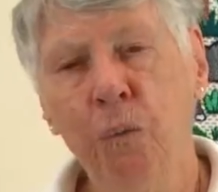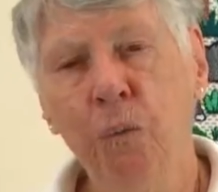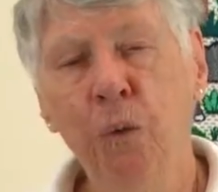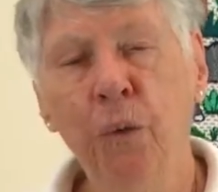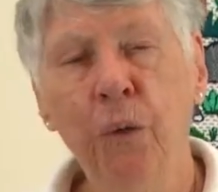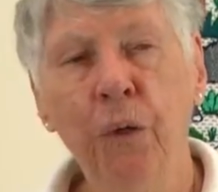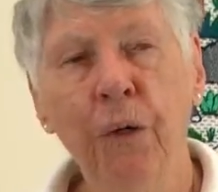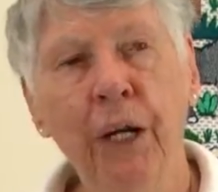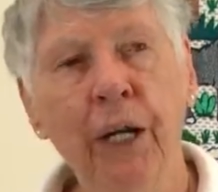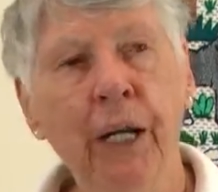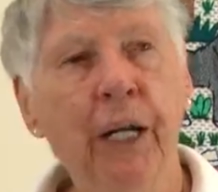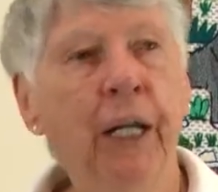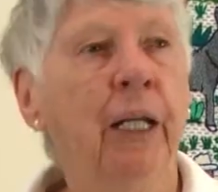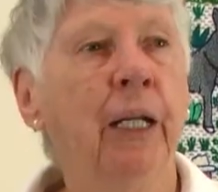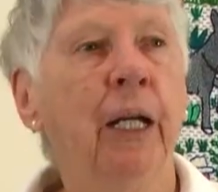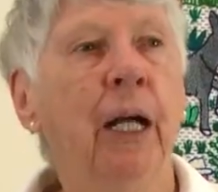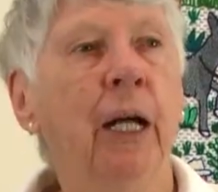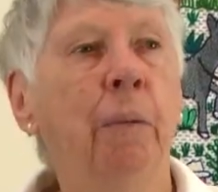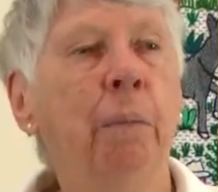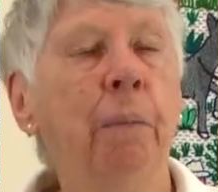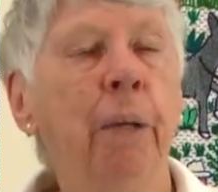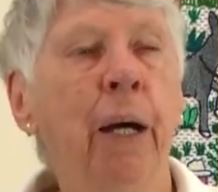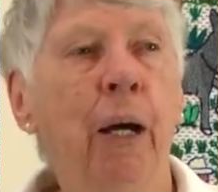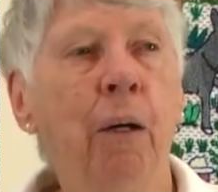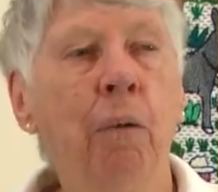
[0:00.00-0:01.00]
worrying
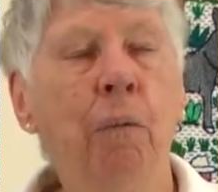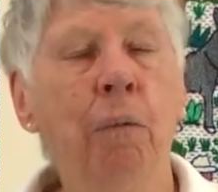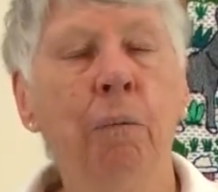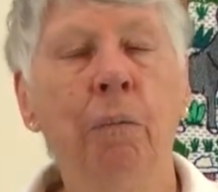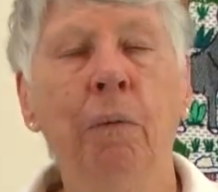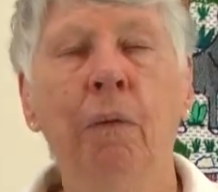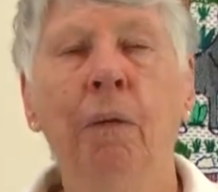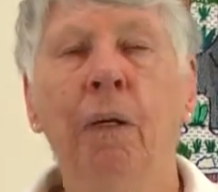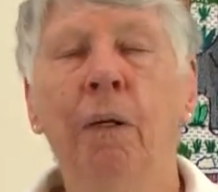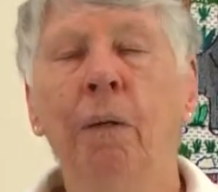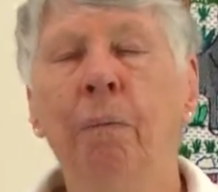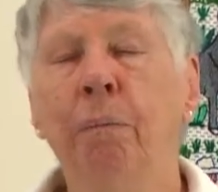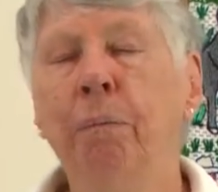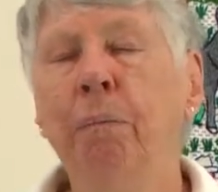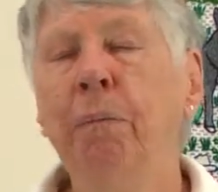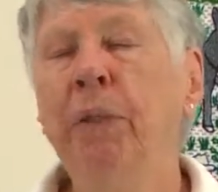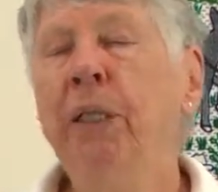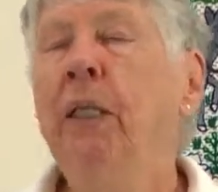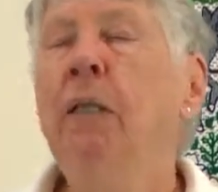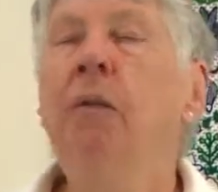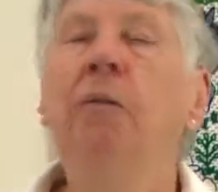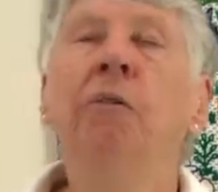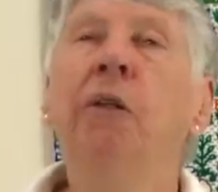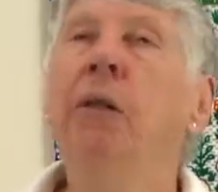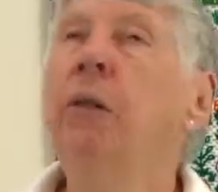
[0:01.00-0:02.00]
about
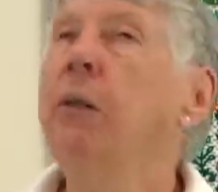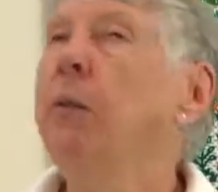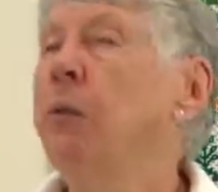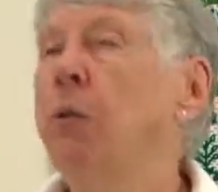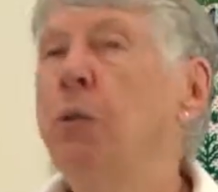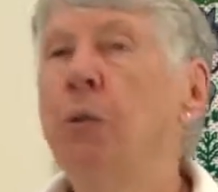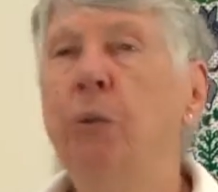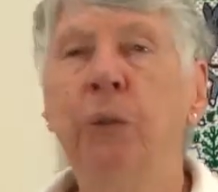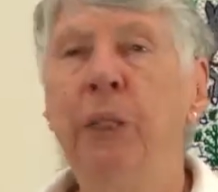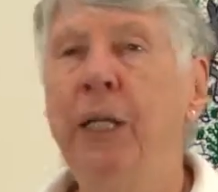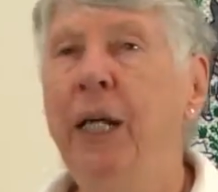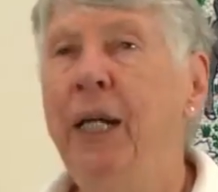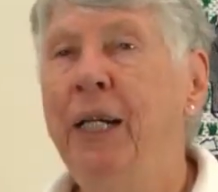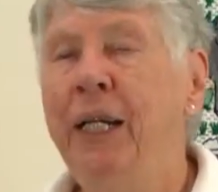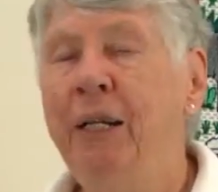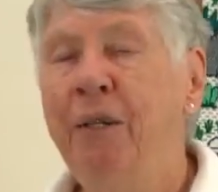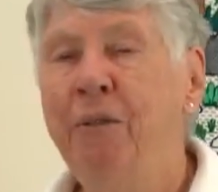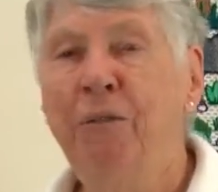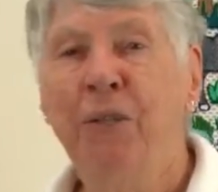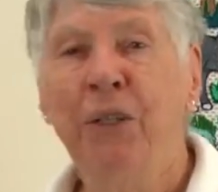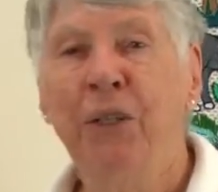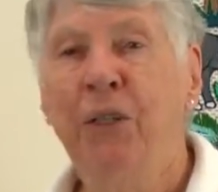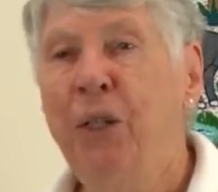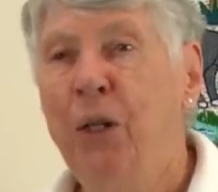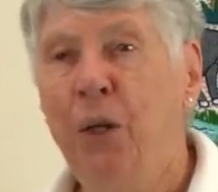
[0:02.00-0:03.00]
being real
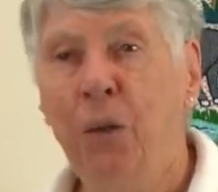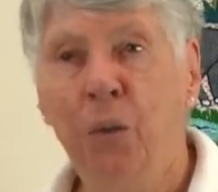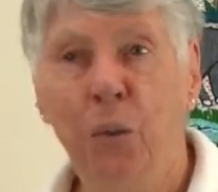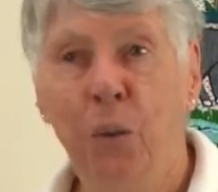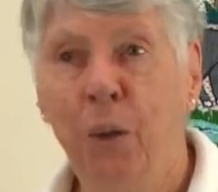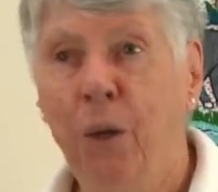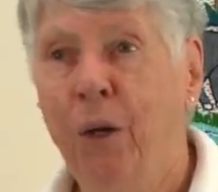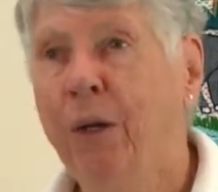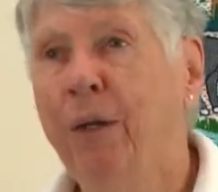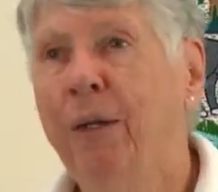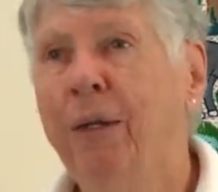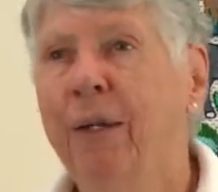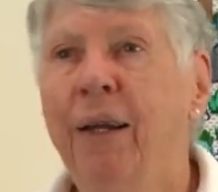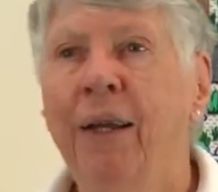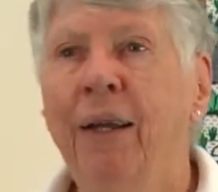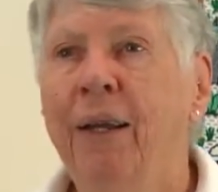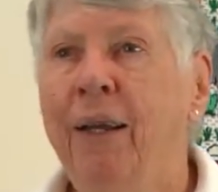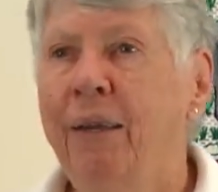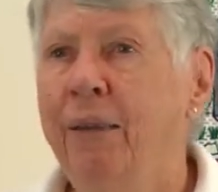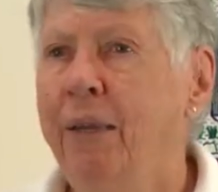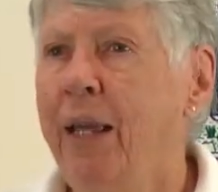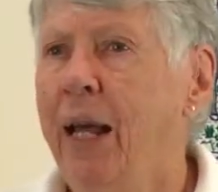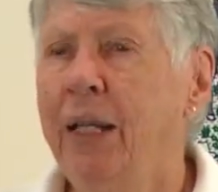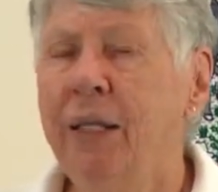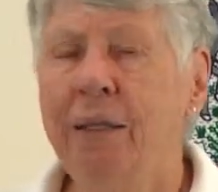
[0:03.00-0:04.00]
creative in their work.
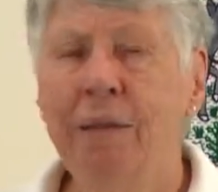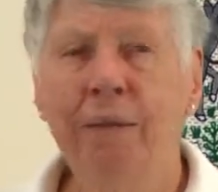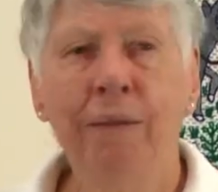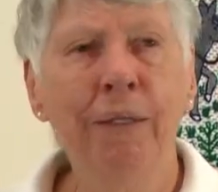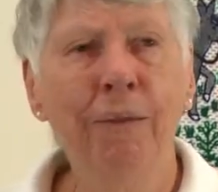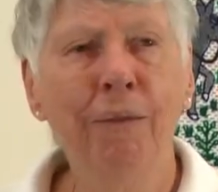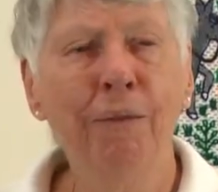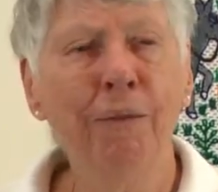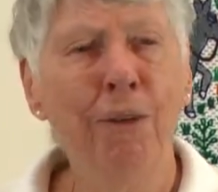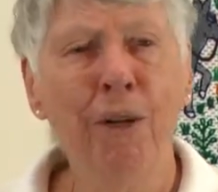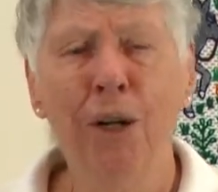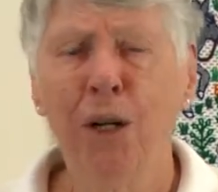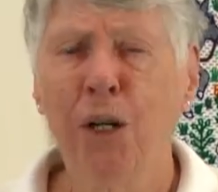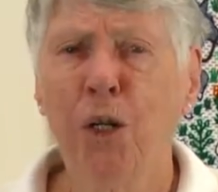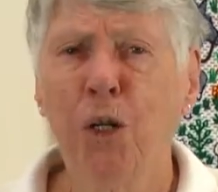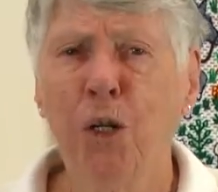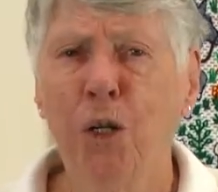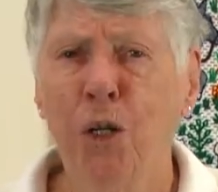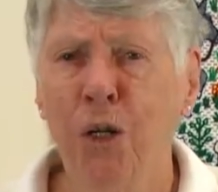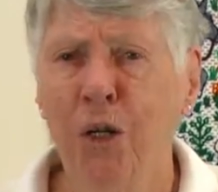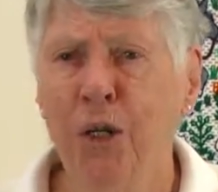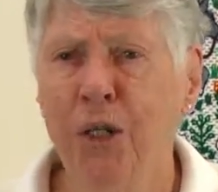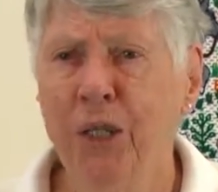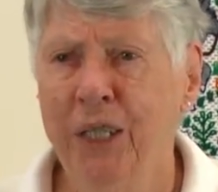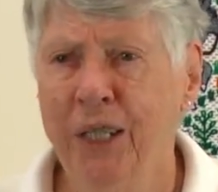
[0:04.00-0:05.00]
That never
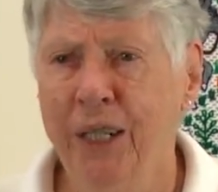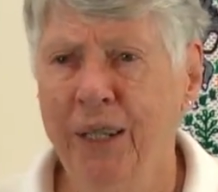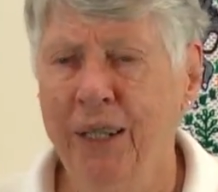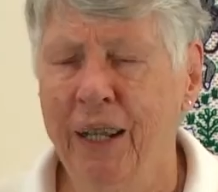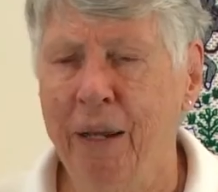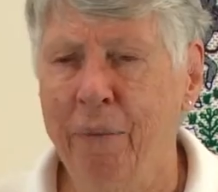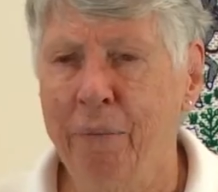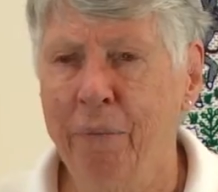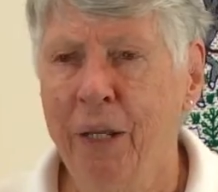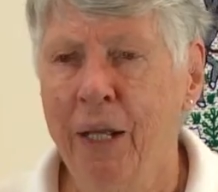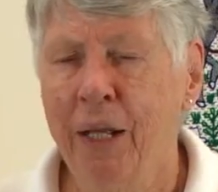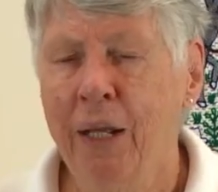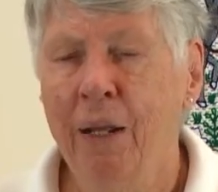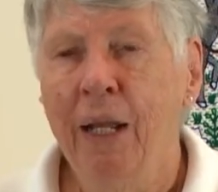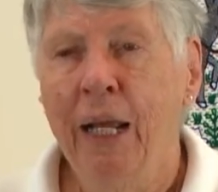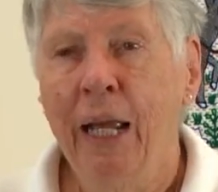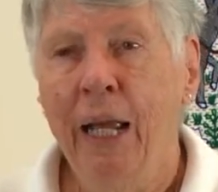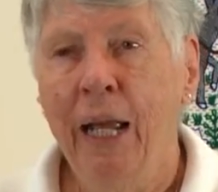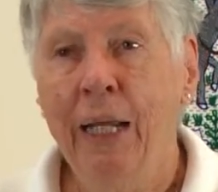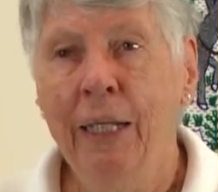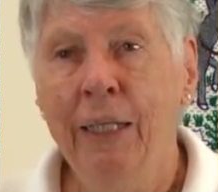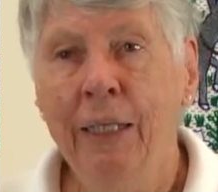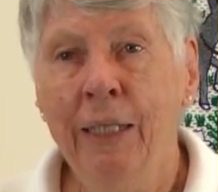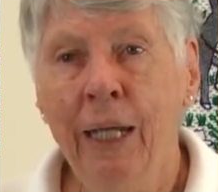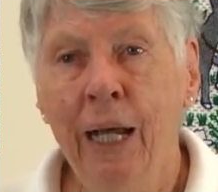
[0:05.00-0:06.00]
occurred to them.
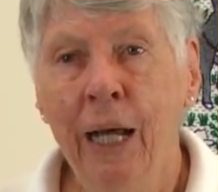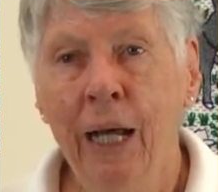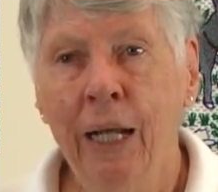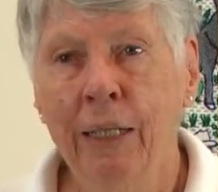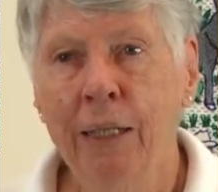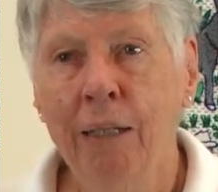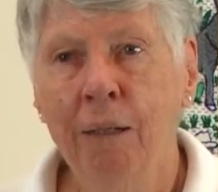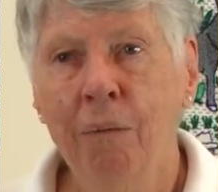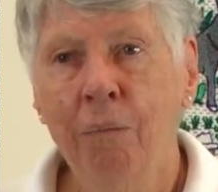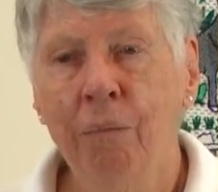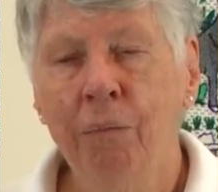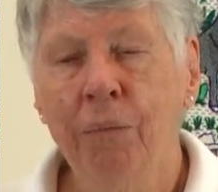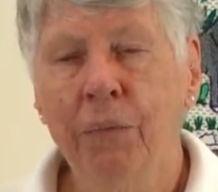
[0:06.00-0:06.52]
And yet,